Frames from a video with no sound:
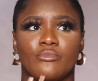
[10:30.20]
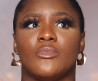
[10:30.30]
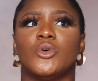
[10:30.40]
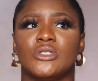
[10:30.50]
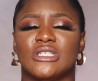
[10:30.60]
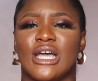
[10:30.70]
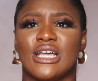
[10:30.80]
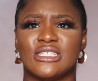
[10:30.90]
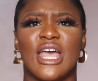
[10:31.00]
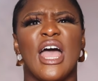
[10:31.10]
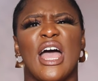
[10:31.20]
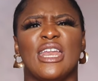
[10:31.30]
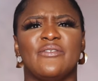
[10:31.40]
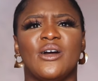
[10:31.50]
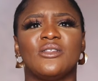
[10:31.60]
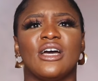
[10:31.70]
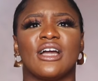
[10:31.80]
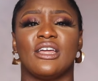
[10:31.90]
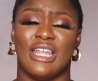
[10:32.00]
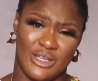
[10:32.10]
posters, and I found
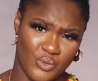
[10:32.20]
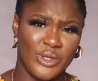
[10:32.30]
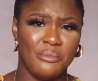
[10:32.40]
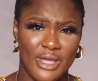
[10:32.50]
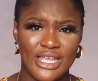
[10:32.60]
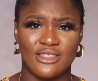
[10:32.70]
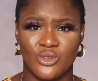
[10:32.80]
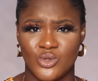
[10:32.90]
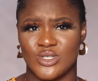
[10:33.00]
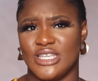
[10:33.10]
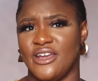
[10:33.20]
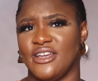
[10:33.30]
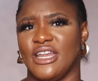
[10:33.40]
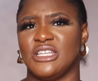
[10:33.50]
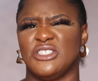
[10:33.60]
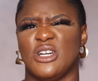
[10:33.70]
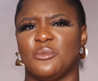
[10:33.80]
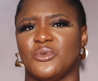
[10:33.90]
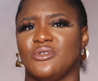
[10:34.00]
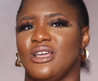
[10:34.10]
that kind of, like we make those here in
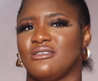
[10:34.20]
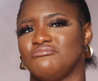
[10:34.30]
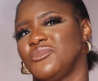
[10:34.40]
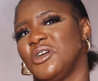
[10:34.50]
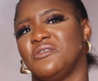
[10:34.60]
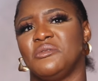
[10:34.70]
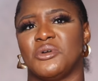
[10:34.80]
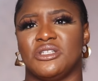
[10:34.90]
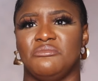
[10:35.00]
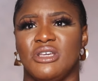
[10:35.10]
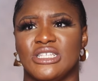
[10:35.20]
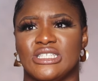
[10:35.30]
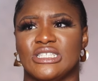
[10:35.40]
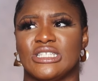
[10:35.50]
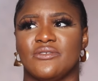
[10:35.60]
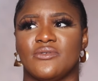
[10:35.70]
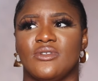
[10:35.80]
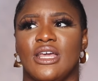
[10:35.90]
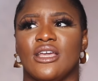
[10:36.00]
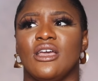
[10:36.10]
Nigeria, but like not everybody makes it.
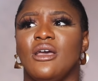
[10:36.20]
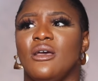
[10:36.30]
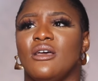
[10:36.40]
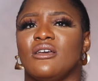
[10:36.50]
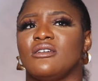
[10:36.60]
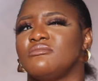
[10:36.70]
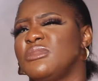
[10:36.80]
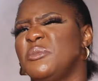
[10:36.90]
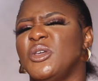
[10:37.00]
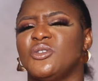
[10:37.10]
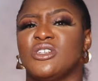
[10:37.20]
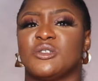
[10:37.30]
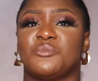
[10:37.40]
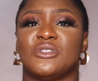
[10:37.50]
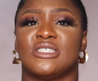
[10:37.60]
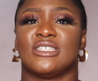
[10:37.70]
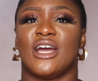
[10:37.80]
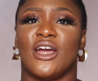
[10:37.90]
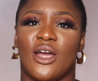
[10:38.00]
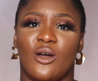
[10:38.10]
Even like maybe you just put it
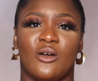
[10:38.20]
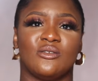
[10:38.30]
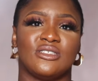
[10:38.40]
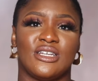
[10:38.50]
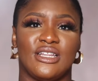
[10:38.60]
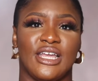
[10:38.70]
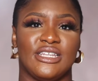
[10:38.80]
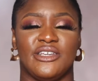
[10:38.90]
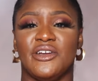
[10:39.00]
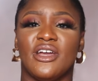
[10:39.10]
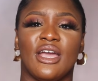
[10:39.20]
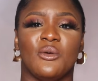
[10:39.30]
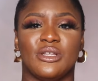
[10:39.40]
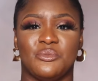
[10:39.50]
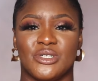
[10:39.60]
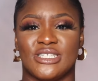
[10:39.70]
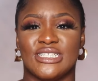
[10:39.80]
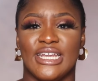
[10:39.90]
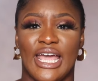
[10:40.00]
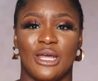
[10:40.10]
around like the area where the
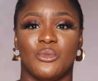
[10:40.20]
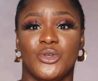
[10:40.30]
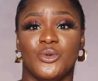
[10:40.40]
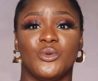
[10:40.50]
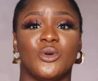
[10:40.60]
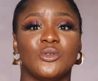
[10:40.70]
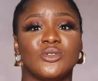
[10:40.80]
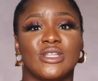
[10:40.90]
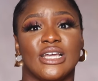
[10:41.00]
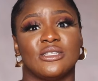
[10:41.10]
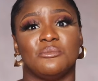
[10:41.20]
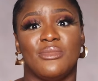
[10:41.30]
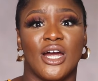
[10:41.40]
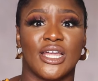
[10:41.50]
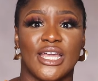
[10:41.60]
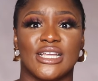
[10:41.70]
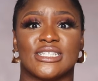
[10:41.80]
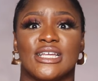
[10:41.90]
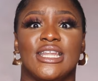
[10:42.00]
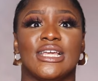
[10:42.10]
person died, but you go to like the
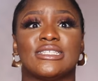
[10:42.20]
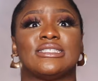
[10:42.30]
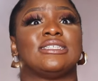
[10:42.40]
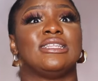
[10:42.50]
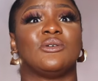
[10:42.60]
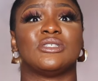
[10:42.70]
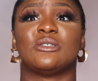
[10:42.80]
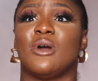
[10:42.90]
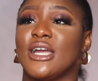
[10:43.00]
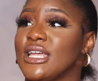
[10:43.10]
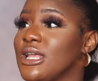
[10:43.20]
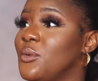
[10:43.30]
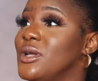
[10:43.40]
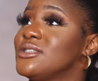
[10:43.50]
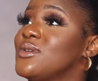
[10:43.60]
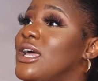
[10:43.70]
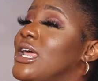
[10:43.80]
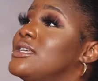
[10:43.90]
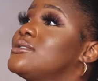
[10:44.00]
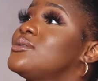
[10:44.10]
market and like see, there was this market I went to
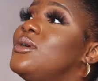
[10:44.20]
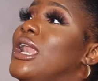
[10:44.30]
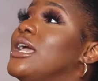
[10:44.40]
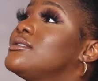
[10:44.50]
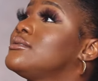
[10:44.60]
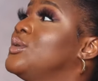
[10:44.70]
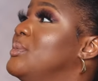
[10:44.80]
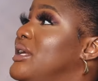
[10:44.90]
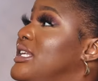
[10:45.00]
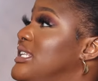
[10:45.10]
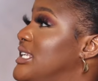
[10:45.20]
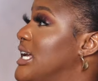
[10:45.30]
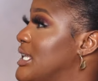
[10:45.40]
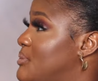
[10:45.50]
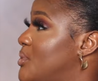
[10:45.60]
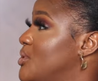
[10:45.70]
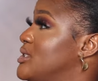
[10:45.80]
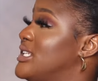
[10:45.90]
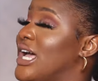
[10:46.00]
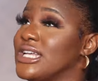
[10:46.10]
and I saw like so many death
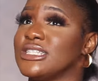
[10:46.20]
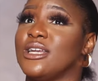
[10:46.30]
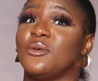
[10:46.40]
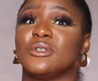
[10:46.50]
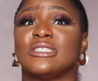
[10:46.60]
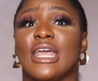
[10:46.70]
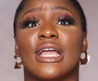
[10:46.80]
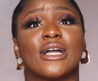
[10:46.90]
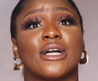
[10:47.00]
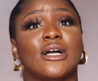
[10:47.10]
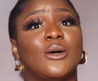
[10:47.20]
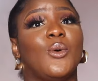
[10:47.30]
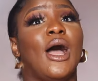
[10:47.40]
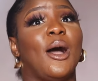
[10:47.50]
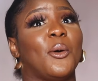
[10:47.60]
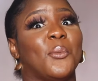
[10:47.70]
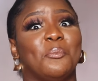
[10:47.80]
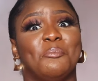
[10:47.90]
posters and I was like, wow,